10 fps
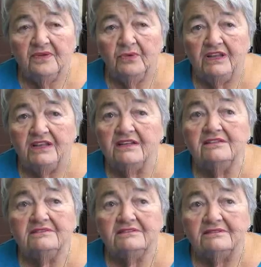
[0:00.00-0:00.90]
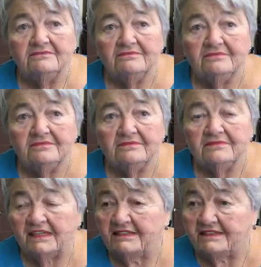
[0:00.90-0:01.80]
we didn't,
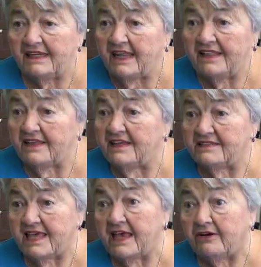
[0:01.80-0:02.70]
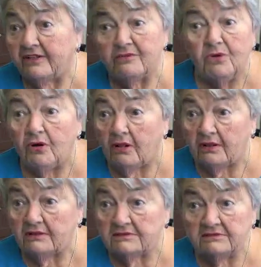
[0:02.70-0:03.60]
like today the kids hang out at the
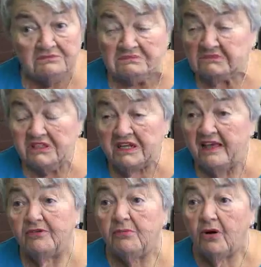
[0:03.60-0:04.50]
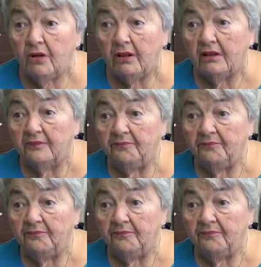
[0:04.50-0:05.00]
mall. We didn't have a mall.